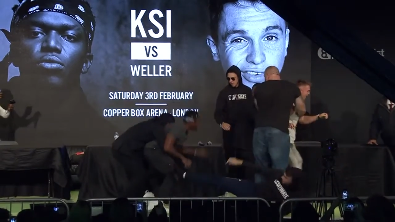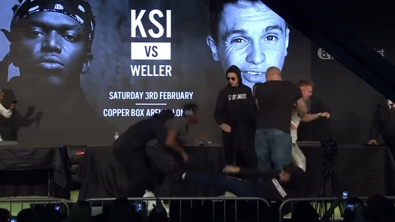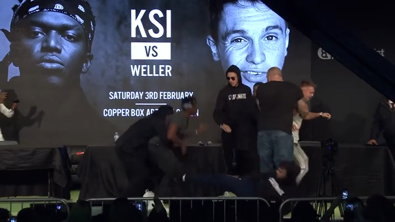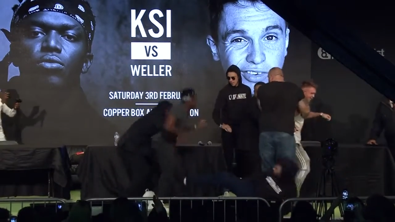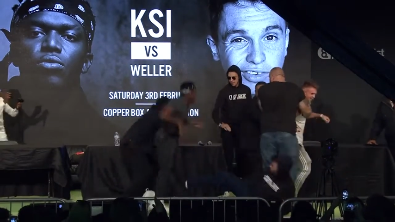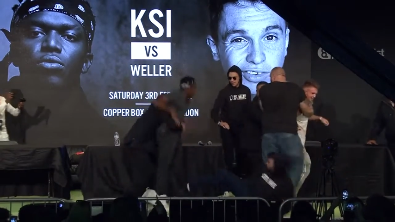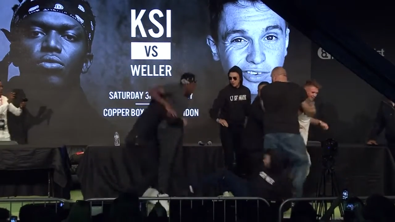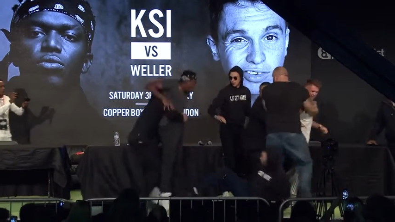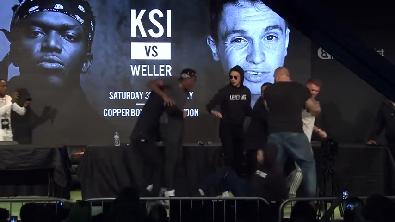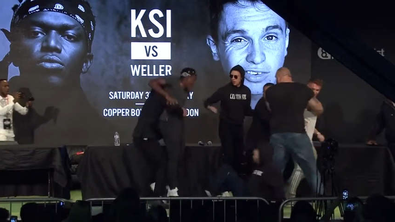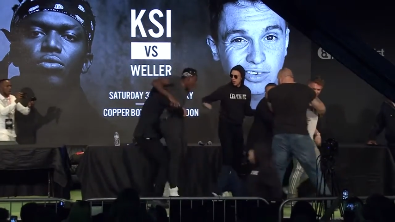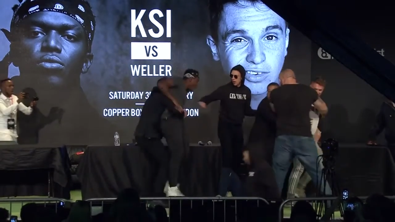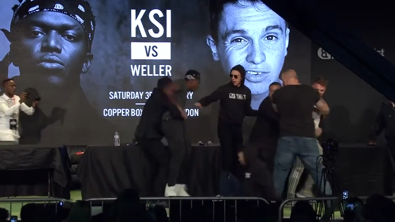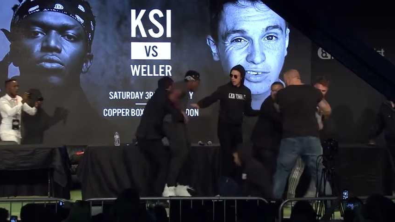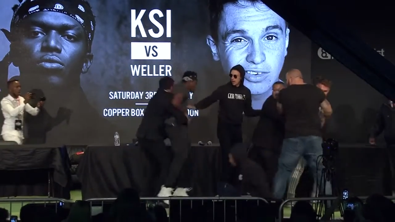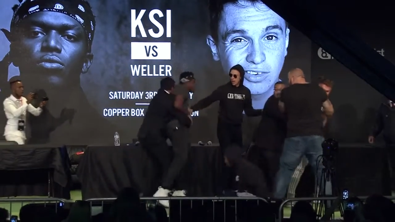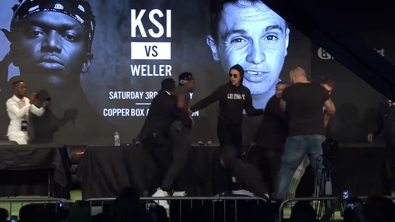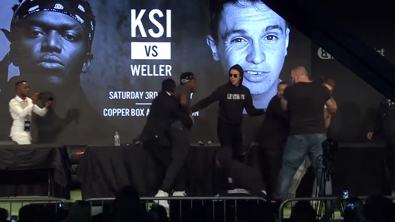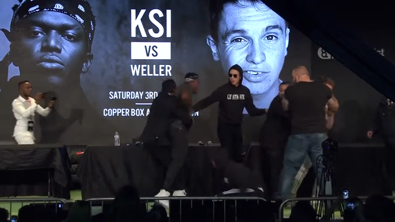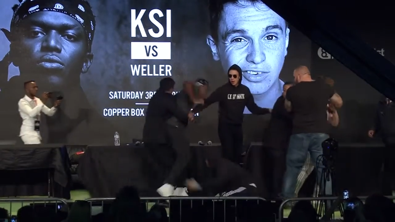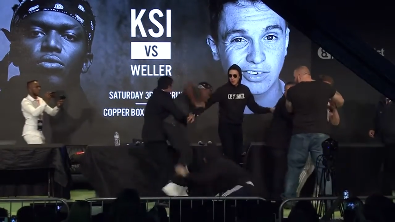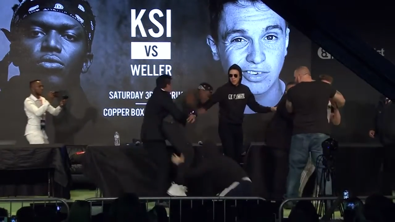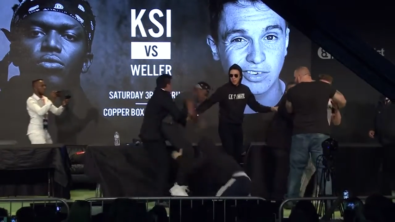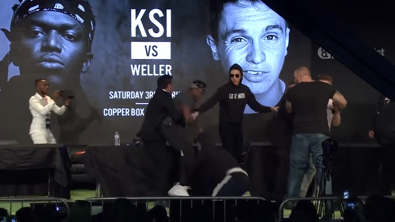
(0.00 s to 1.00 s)

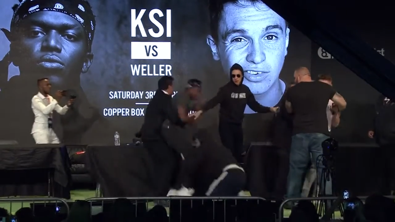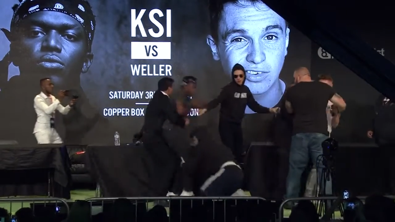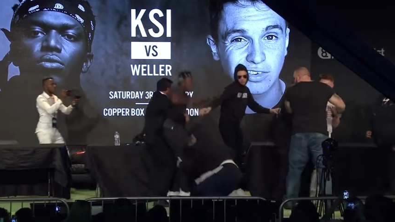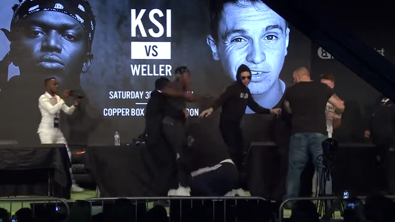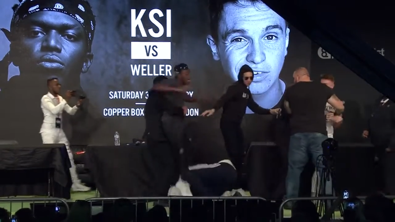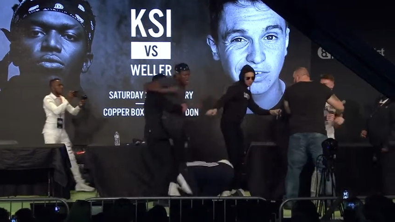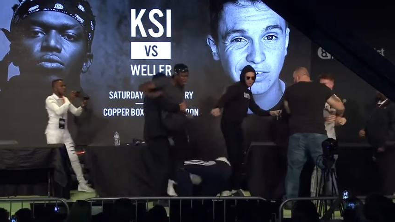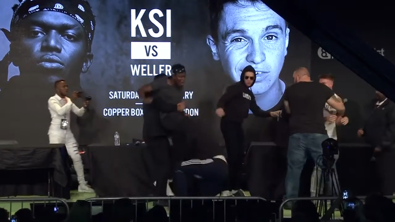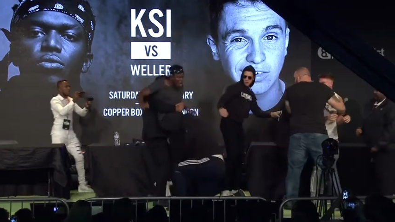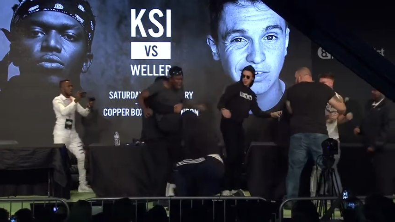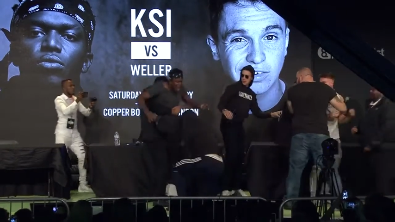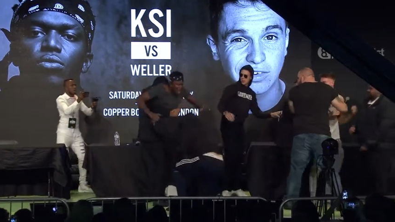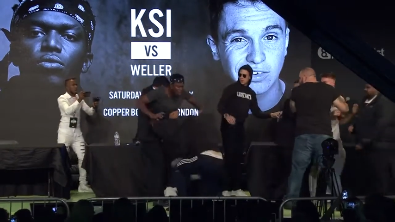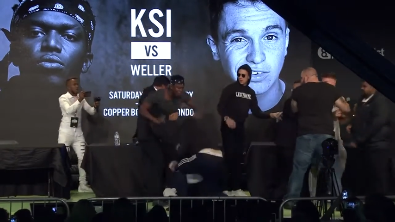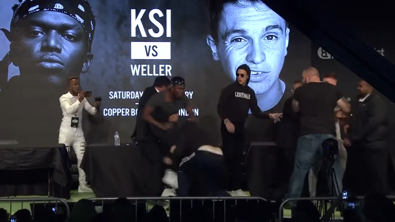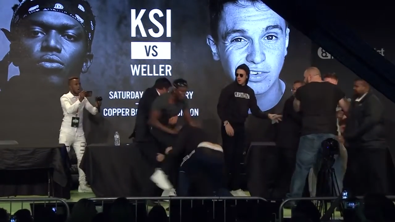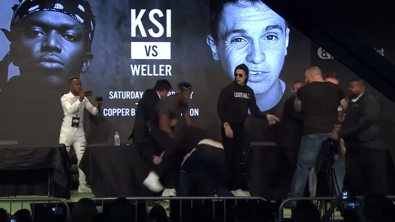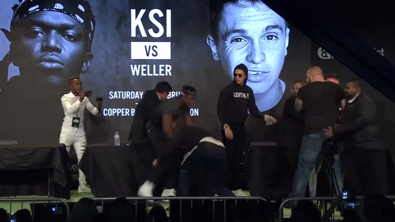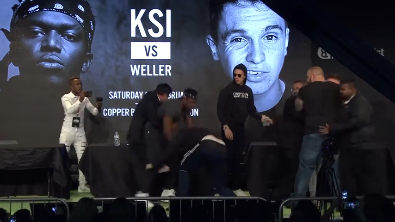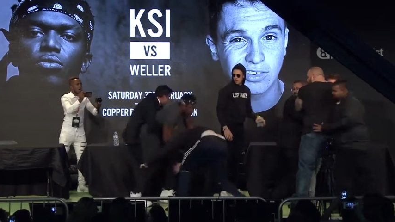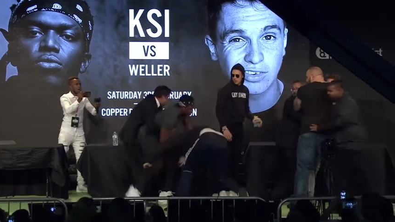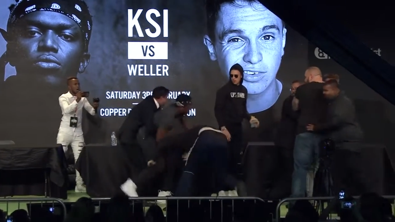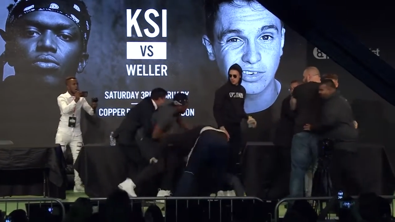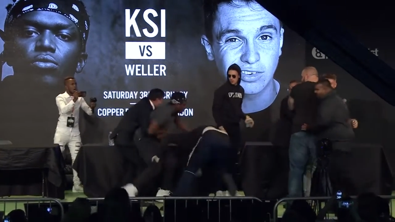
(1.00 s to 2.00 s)

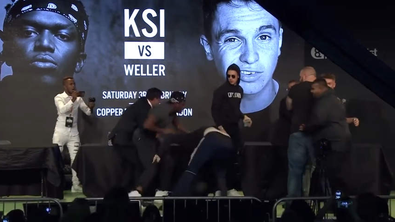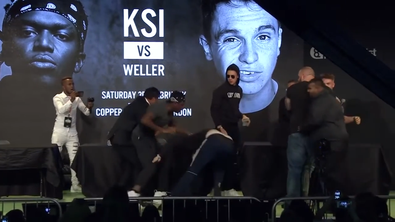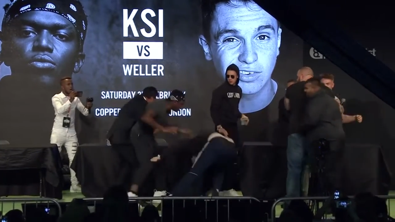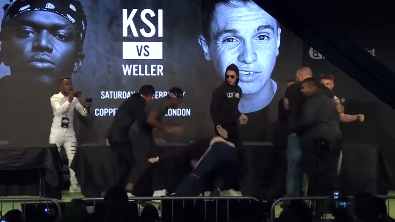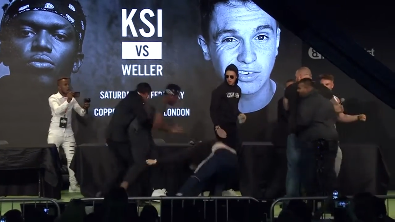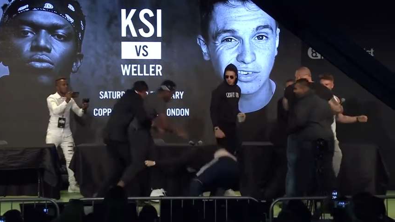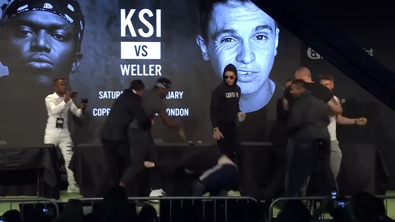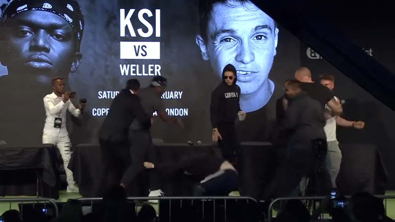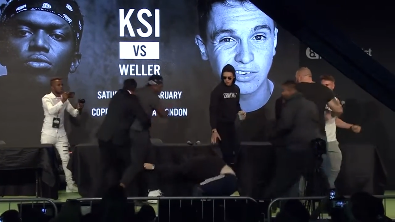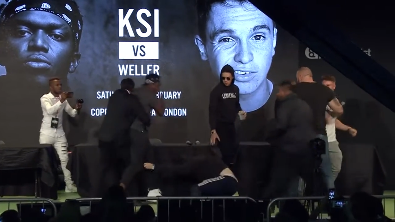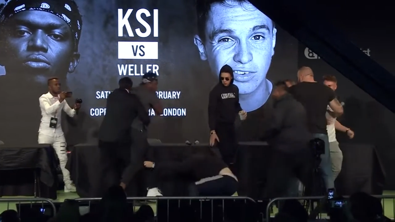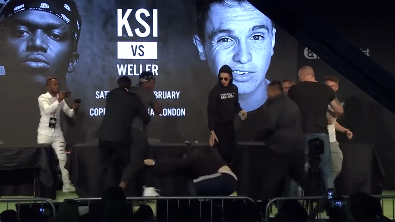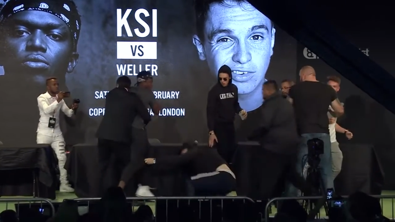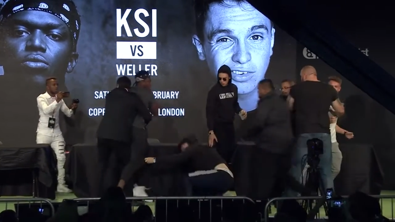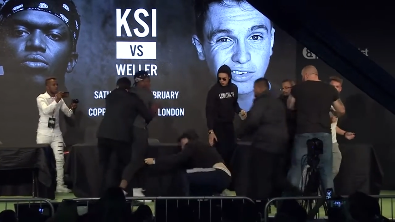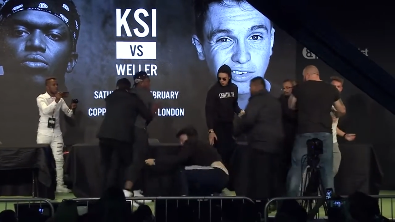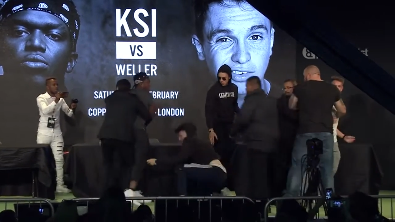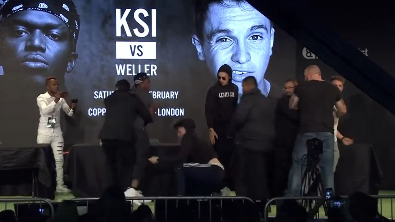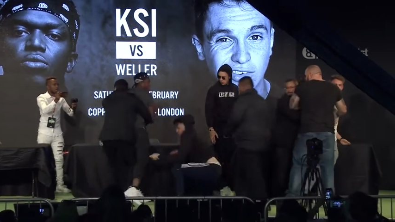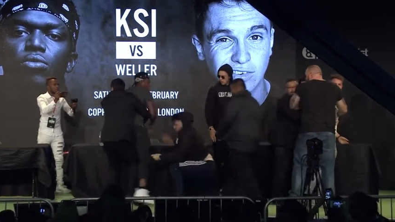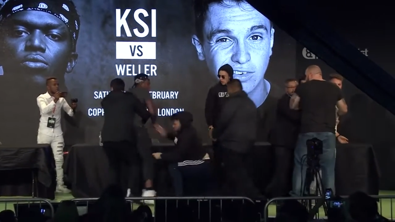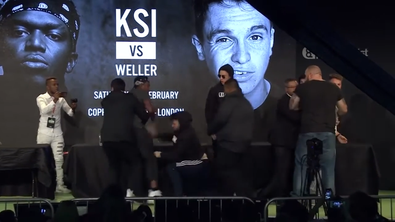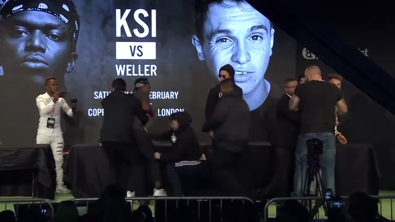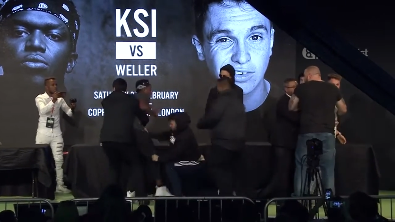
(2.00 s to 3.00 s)

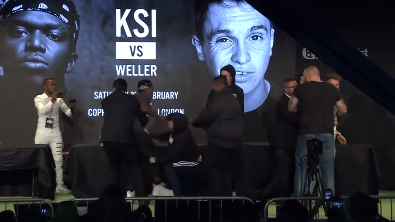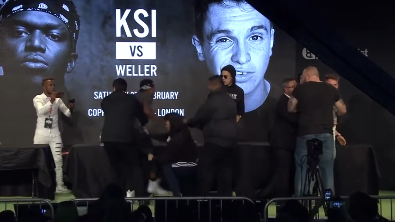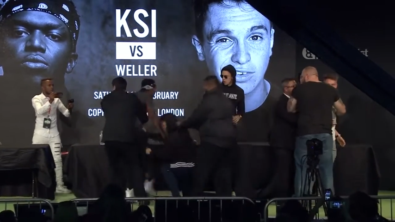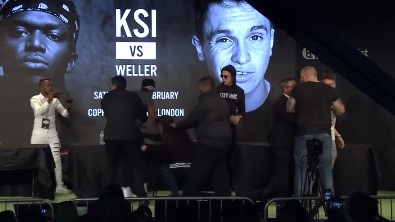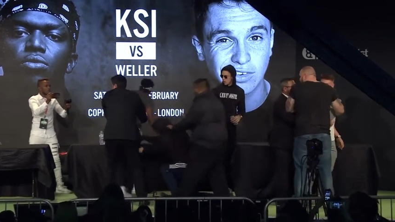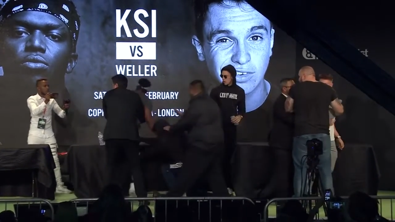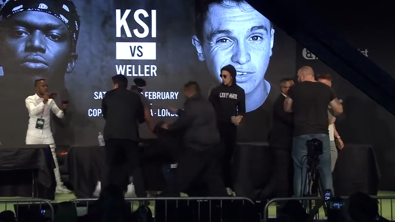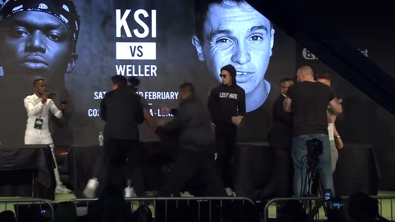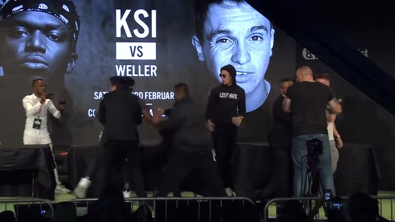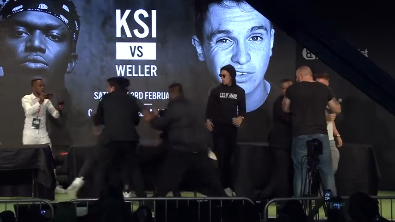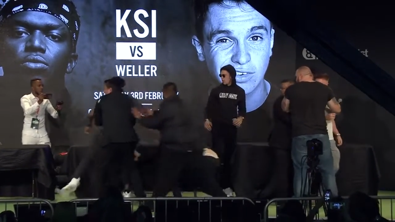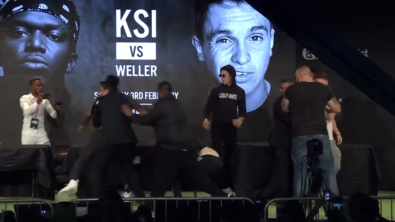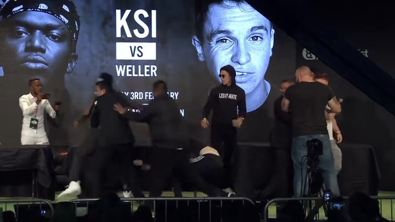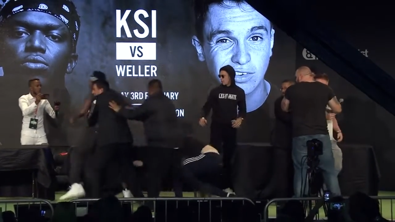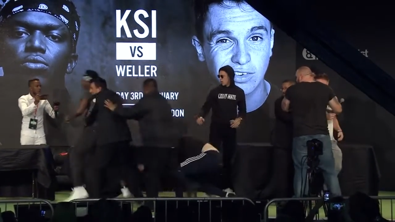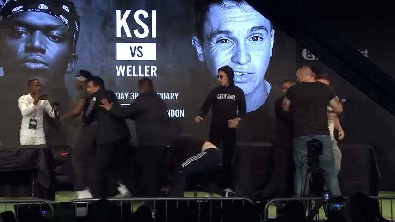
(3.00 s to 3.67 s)
[no speech]